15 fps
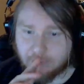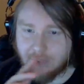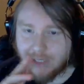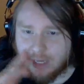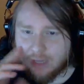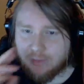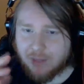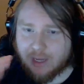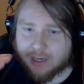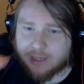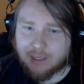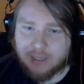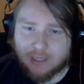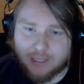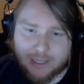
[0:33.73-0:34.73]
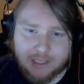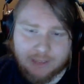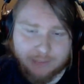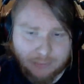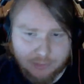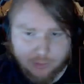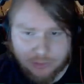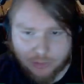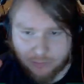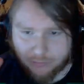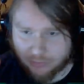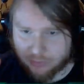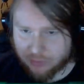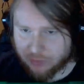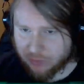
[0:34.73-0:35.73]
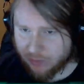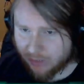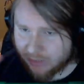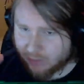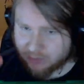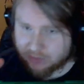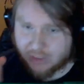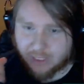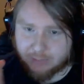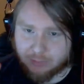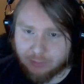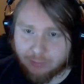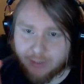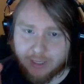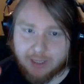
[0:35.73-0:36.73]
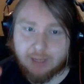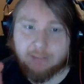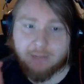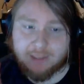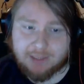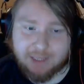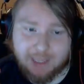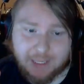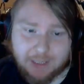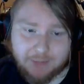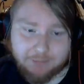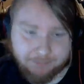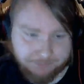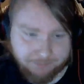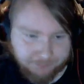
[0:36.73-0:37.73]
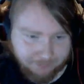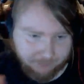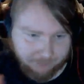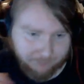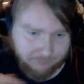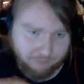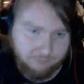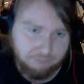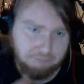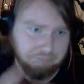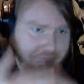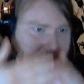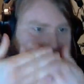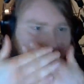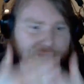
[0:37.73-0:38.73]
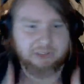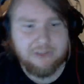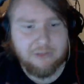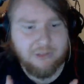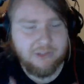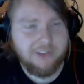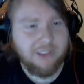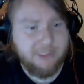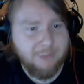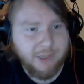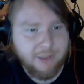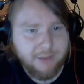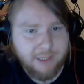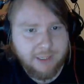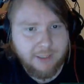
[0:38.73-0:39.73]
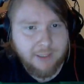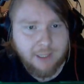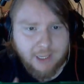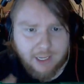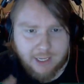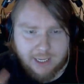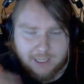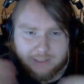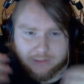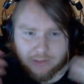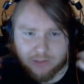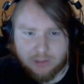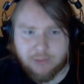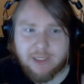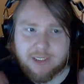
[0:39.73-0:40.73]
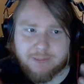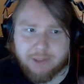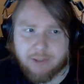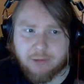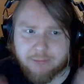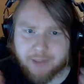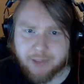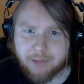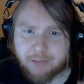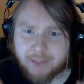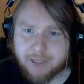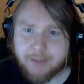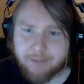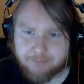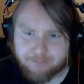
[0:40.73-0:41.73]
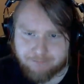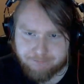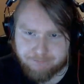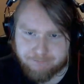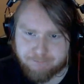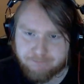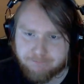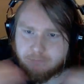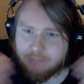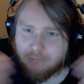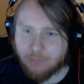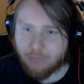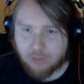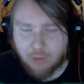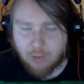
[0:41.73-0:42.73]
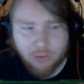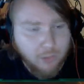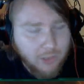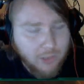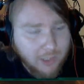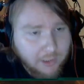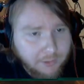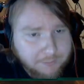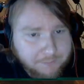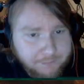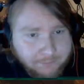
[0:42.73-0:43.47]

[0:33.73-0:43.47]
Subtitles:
Ether Acolyte gains +2/+2 each time you play an ability card. It just sits back there and slowly gets bigger and bigger and bigger. Cool card.